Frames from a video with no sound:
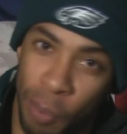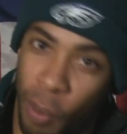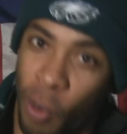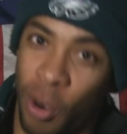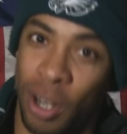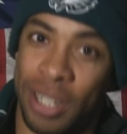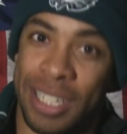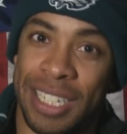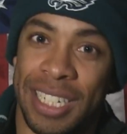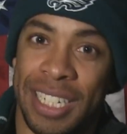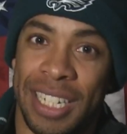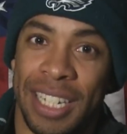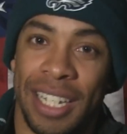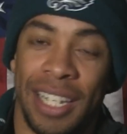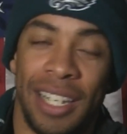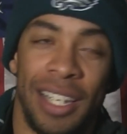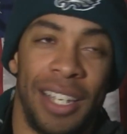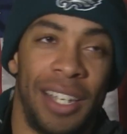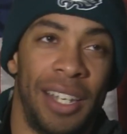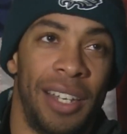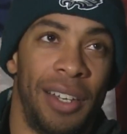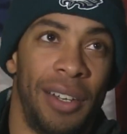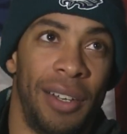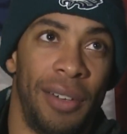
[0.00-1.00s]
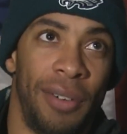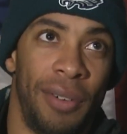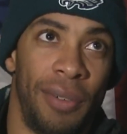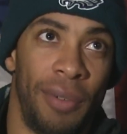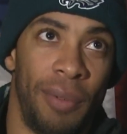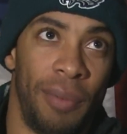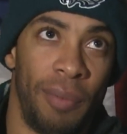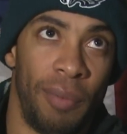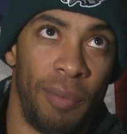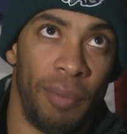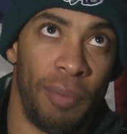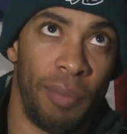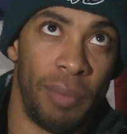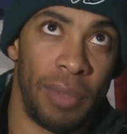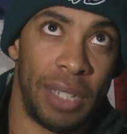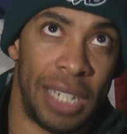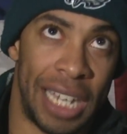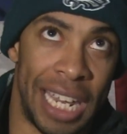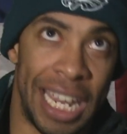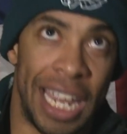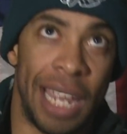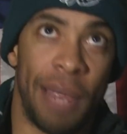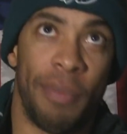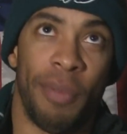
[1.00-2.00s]
sports
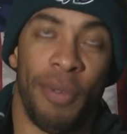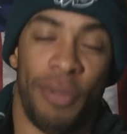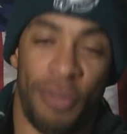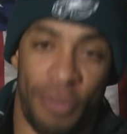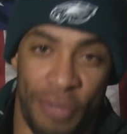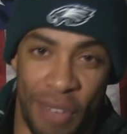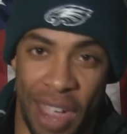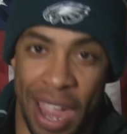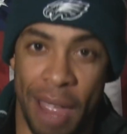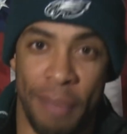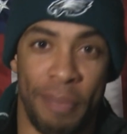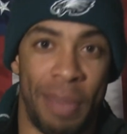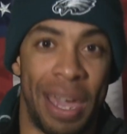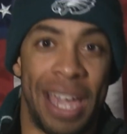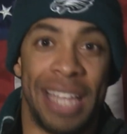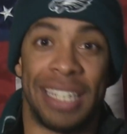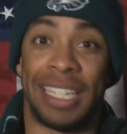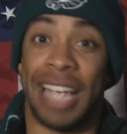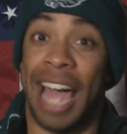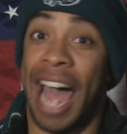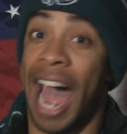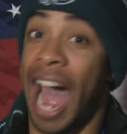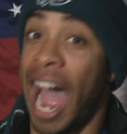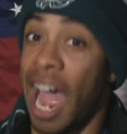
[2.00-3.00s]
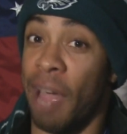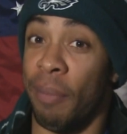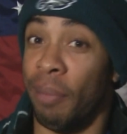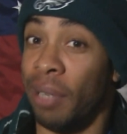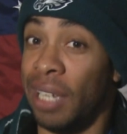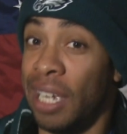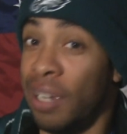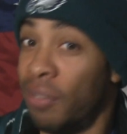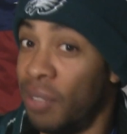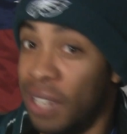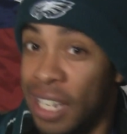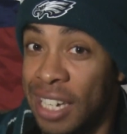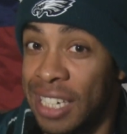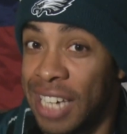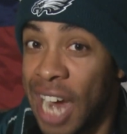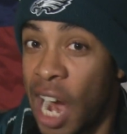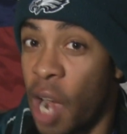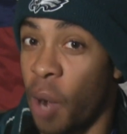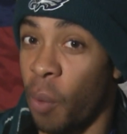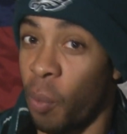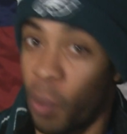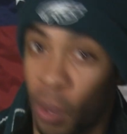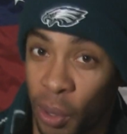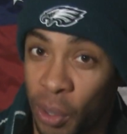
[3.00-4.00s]
team fan base I believe in the
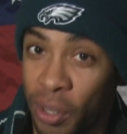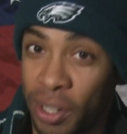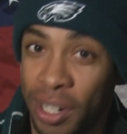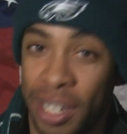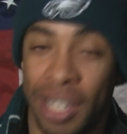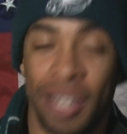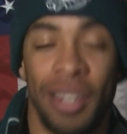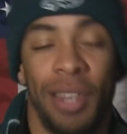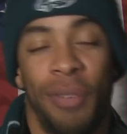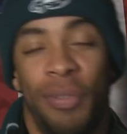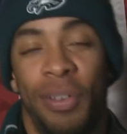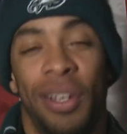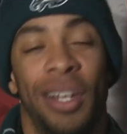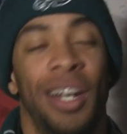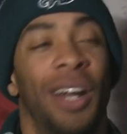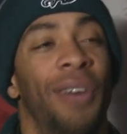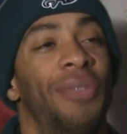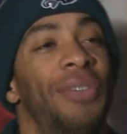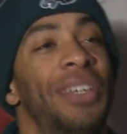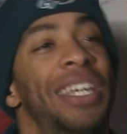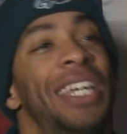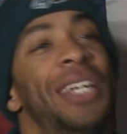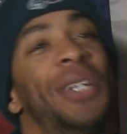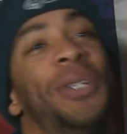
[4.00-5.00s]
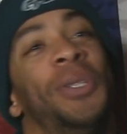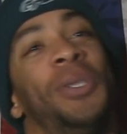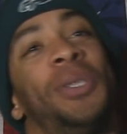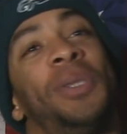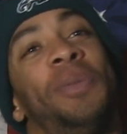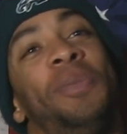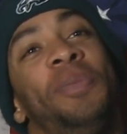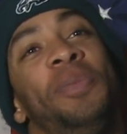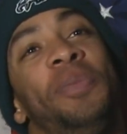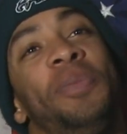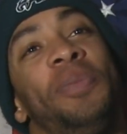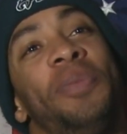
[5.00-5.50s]
entire world, the Philadelphia Eagles.